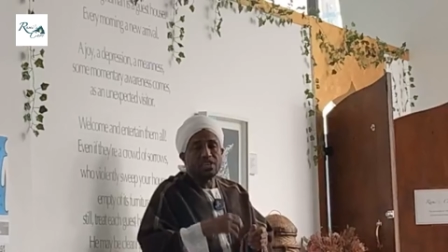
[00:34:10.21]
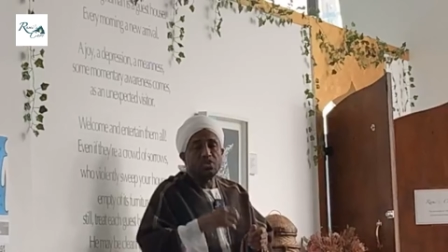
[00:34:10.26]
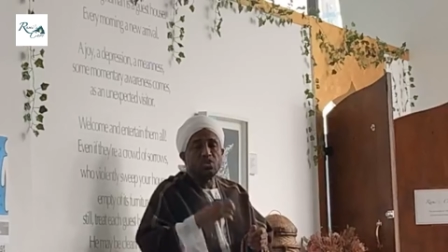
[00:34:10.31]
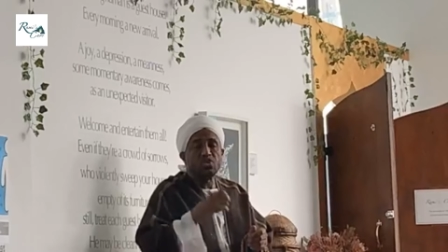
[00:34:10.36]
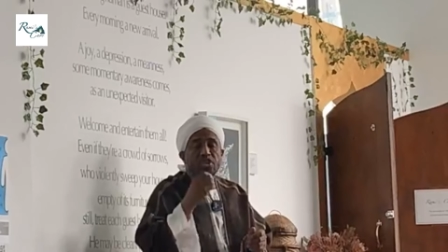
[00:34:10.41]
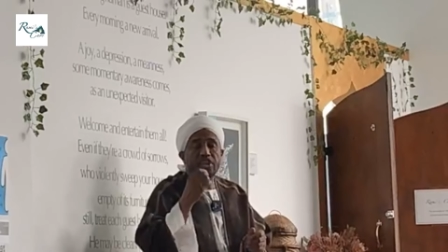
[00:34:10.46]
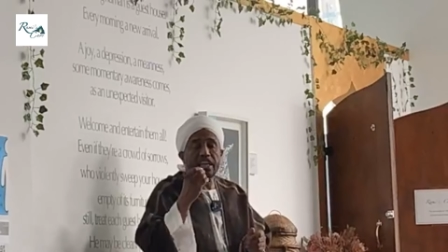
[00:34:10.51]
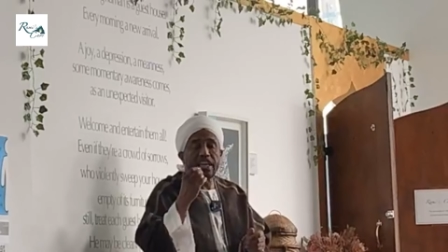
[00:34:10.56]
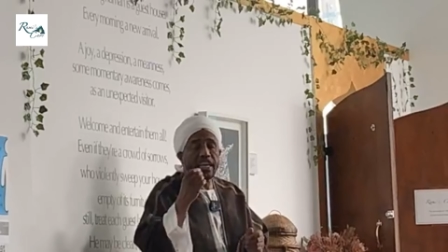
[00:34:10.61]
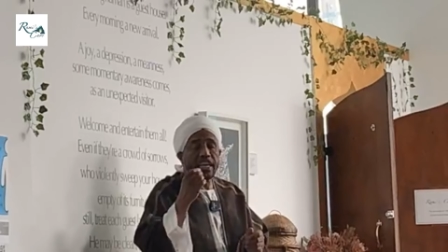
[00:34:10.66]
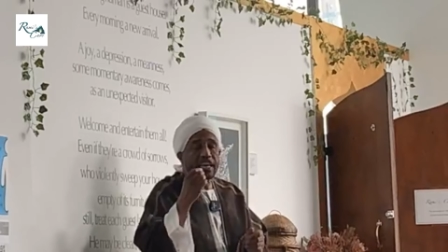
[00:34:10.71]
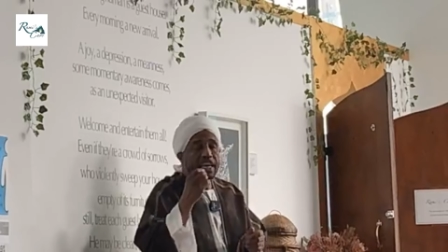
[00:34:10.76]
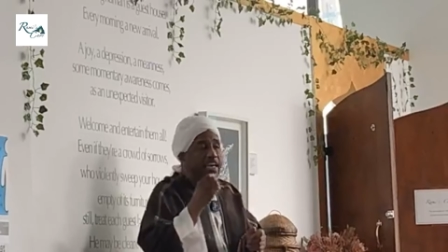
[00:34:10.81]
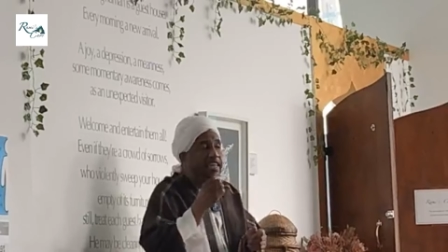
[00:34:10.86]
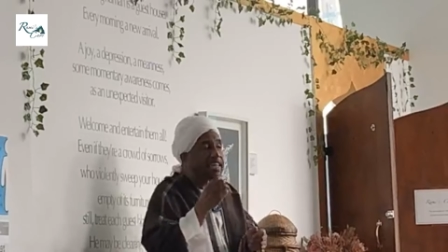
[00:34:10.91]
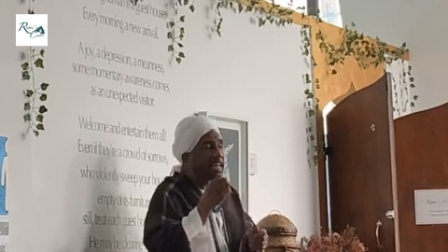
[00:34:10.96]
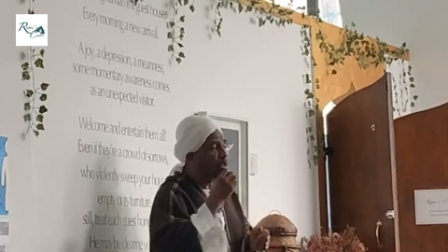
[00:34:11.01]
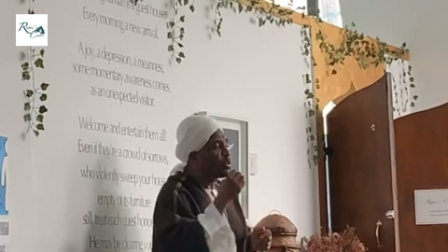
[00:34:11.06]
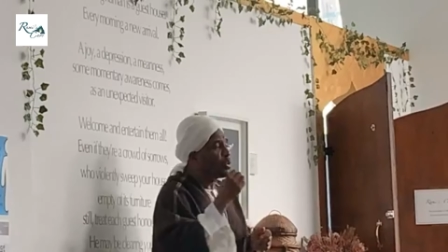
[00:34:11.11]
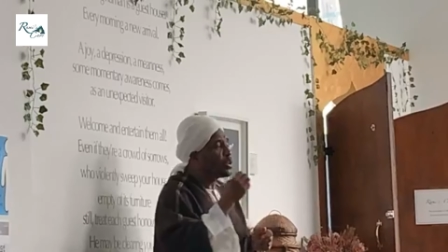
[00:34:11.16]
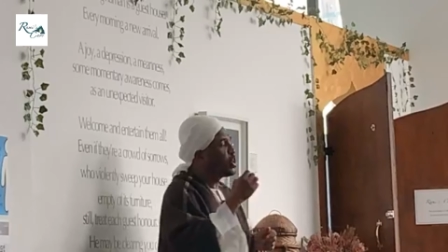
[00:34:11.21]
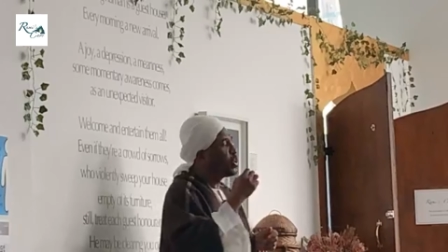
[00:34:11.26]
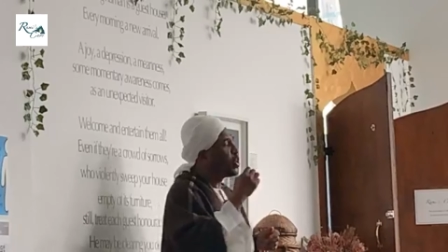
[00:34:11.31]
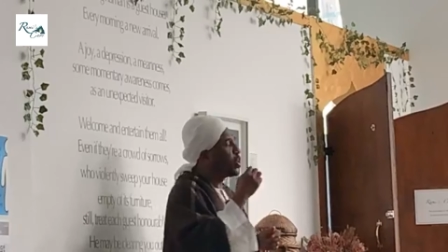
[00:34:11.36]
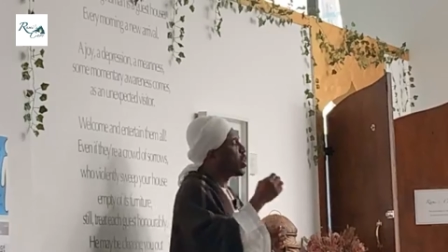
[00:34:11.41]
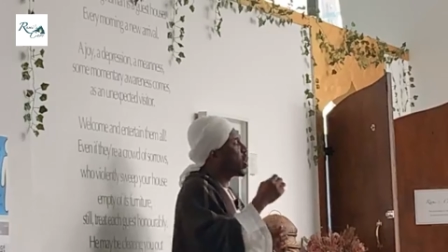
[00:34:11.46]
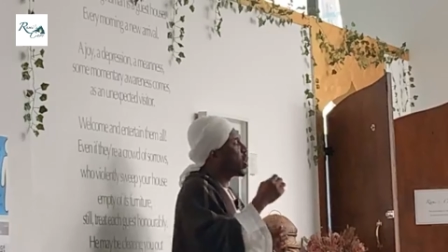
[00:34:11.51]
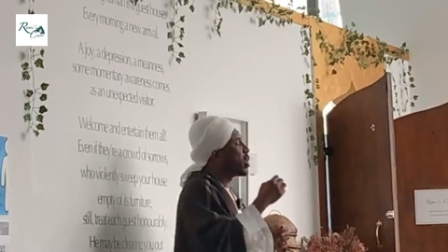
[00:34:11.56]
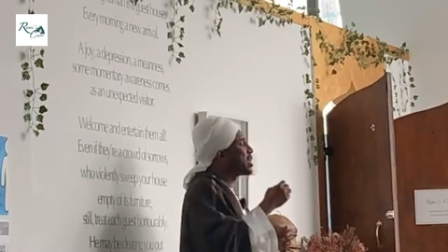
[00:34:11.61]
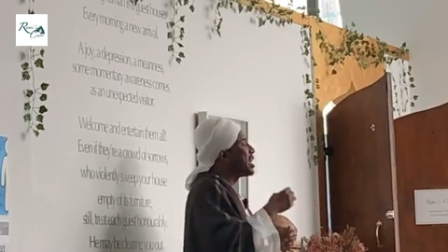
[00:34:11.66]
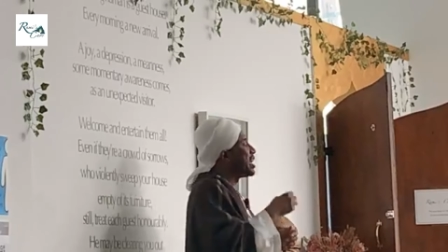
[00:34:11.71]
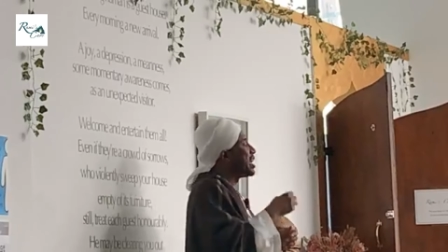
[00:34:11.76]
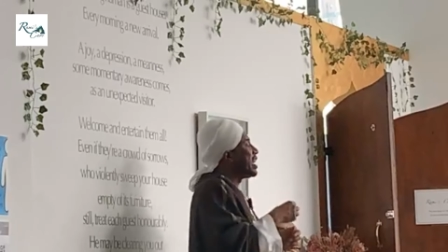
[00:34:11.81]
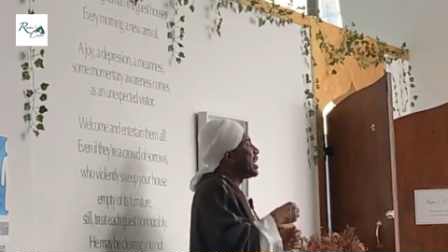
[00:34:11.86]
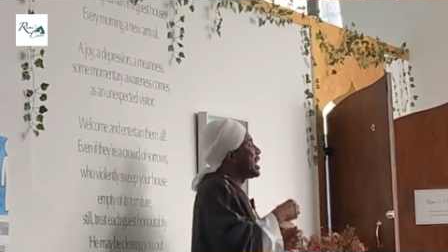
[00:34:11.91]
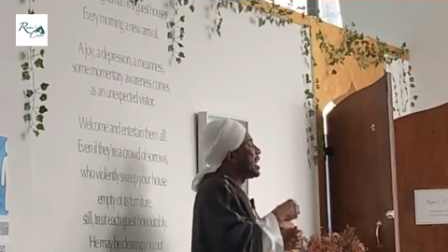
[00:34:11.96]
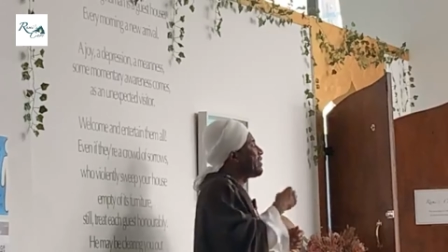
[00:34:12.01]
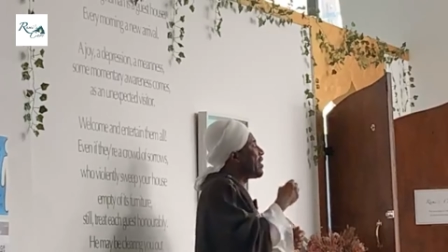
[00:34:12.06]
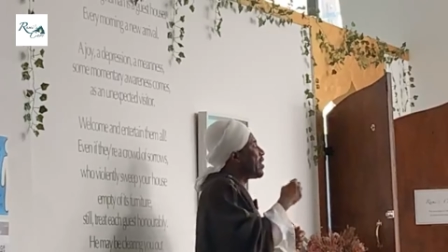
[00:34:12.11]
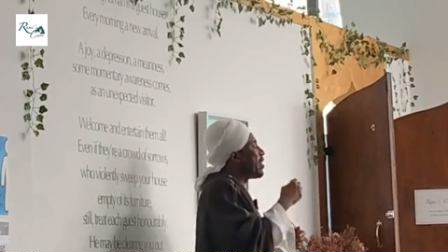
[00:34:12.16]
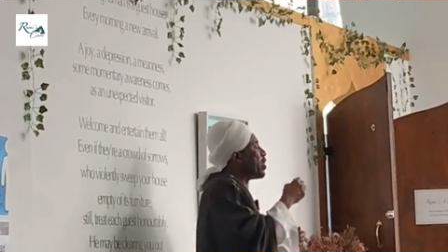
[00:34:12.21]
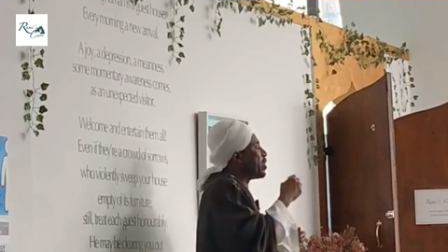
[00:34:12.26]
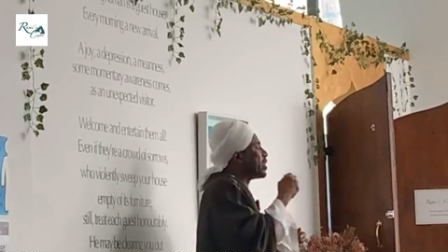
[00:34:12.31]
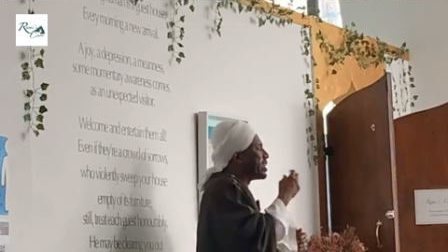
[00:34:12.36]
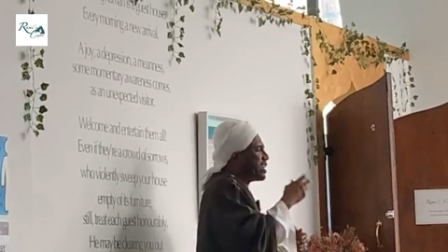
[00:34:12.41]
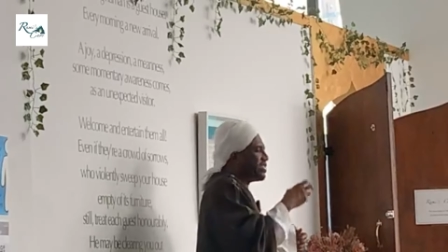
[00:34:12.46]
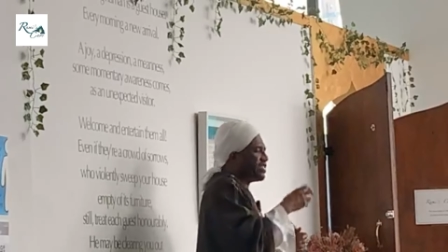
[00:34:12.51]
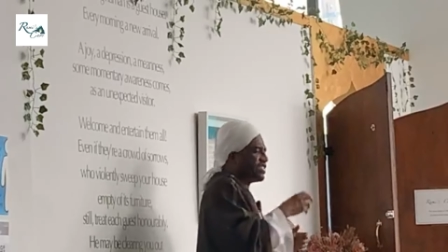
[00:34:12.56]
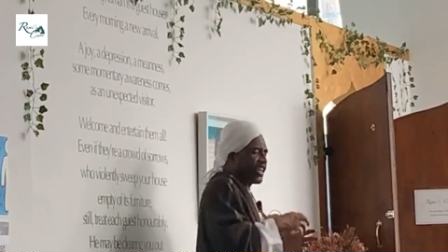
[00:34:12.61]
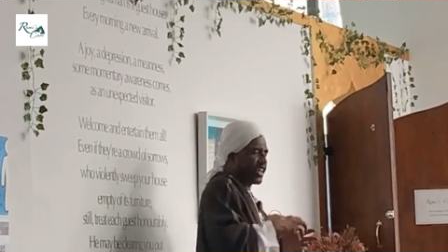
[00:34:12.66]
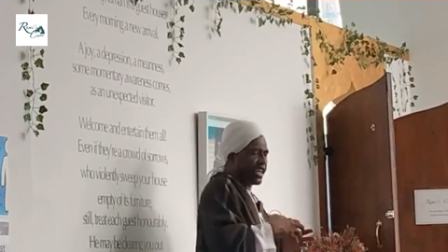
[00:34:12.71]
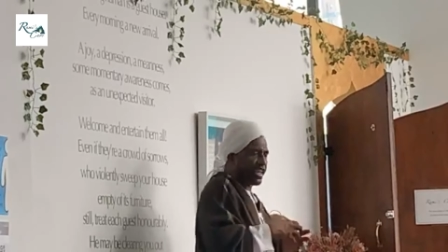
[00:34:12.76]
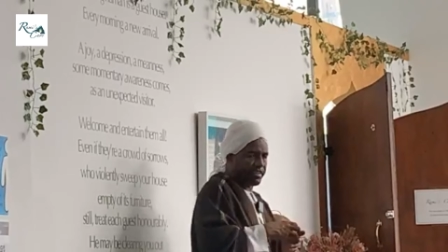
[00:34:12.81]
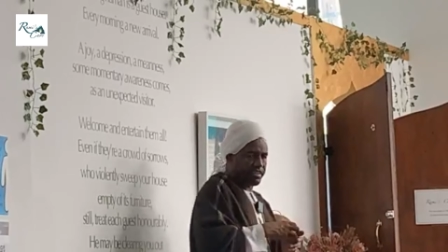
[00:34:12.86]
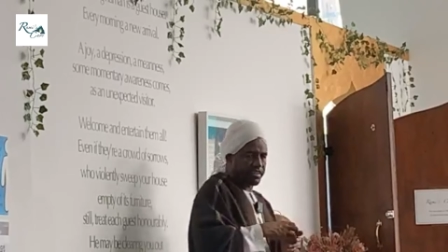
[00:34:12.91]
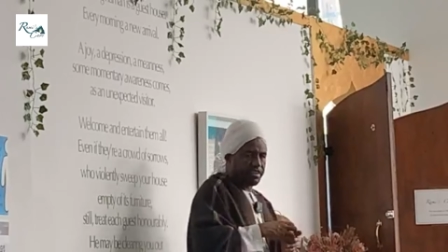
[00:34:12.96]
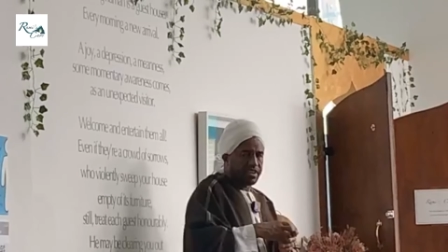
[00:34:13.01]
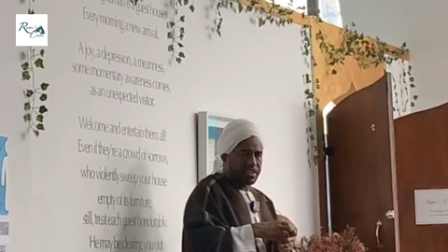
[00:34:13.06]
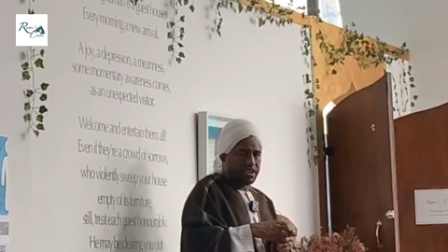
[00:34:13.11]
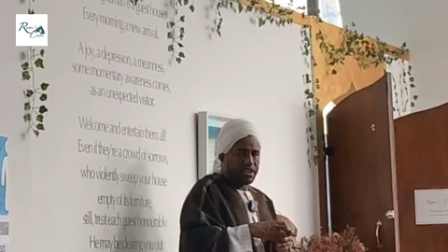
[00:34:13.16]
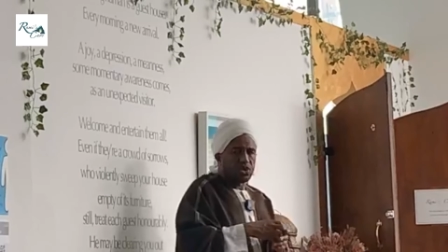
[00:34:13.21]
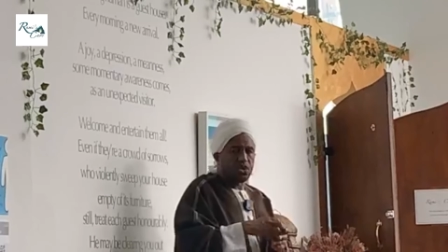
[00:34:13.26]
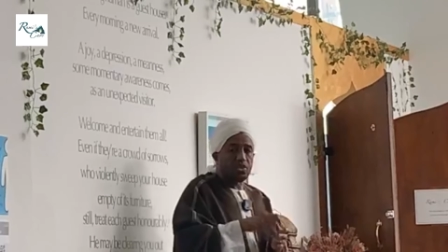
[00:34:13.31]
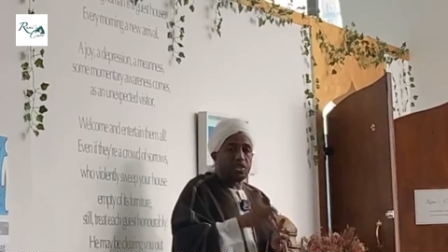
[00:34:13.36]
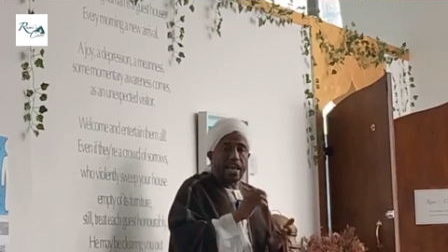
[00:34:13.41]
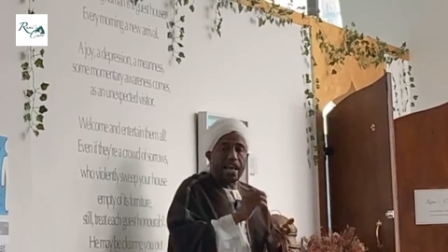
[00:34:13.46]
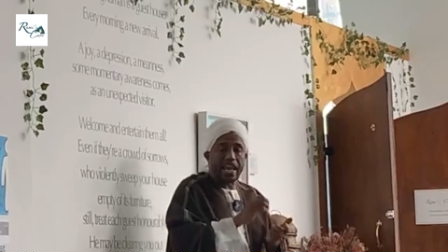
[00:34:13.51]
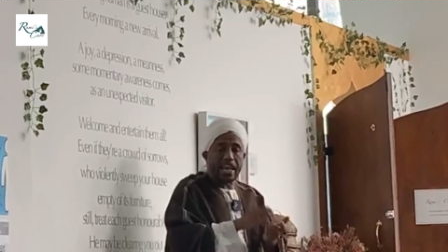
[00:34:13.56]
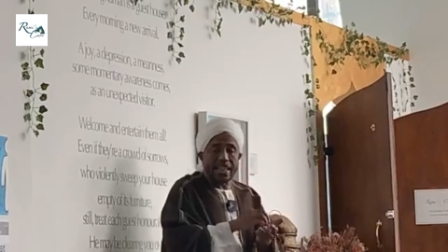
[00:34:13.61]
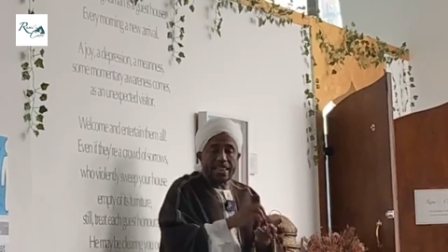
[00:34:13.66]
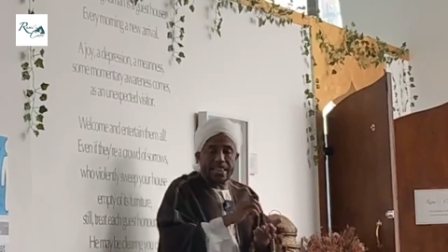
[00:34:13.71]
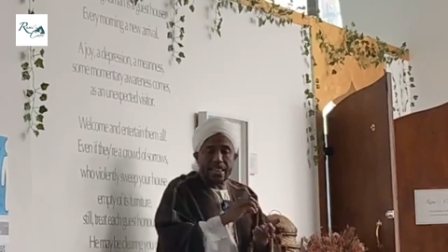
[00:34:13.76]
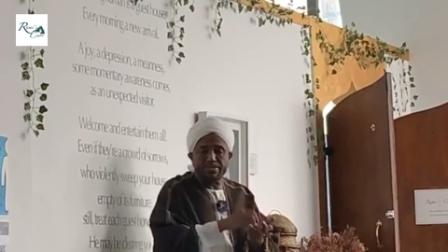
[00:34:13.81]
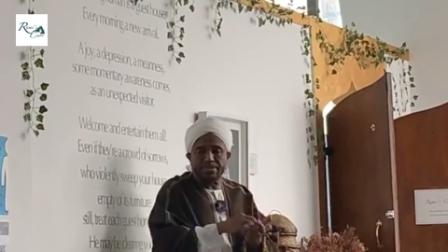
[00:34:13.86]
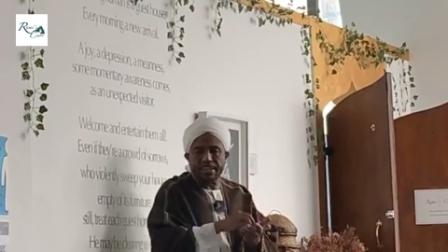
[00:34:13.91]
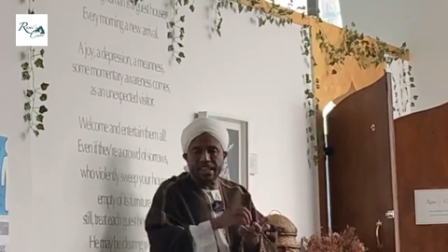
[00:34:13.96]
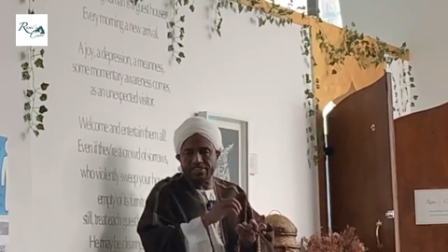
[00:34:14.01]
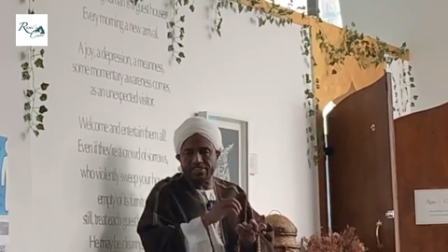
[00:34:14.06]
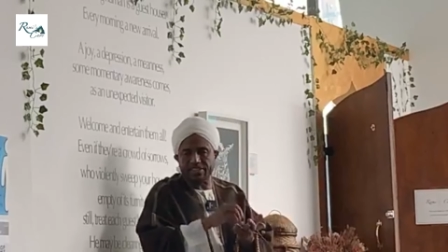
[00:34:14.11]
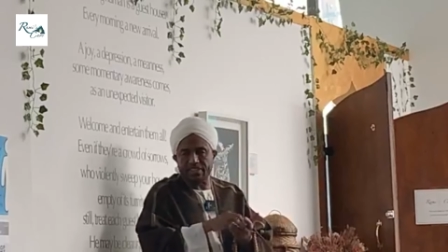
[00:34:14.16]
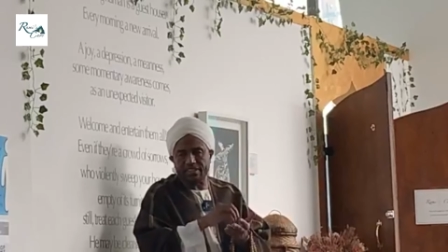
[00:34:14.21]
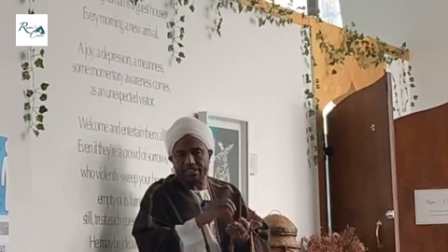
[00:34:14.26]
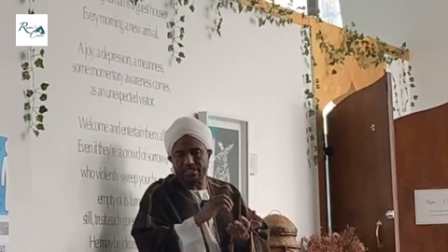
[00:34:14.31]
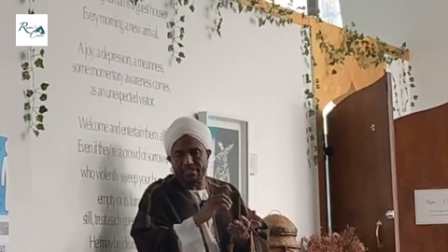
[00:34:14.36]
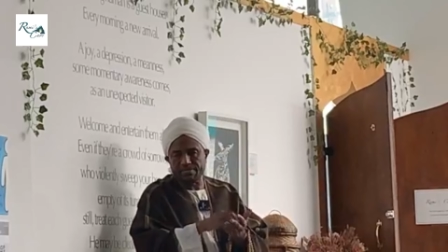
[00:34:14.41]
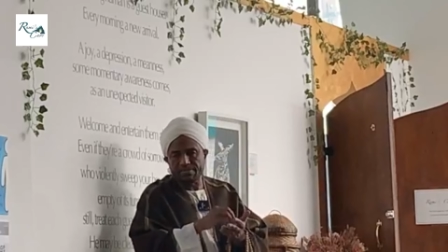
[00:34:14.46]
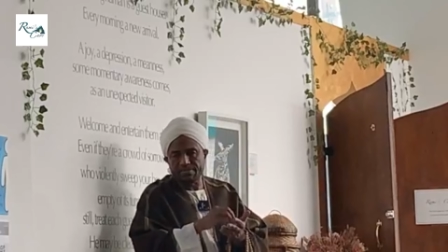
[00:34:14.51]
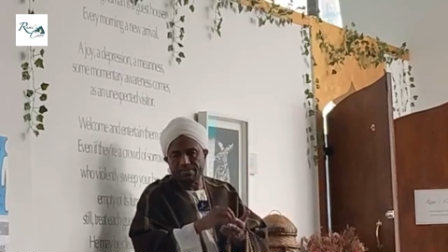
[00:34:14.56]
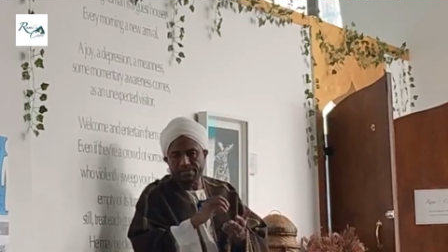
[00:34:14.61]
to see that which you cooked, leave alone testing it. Today, let them test it.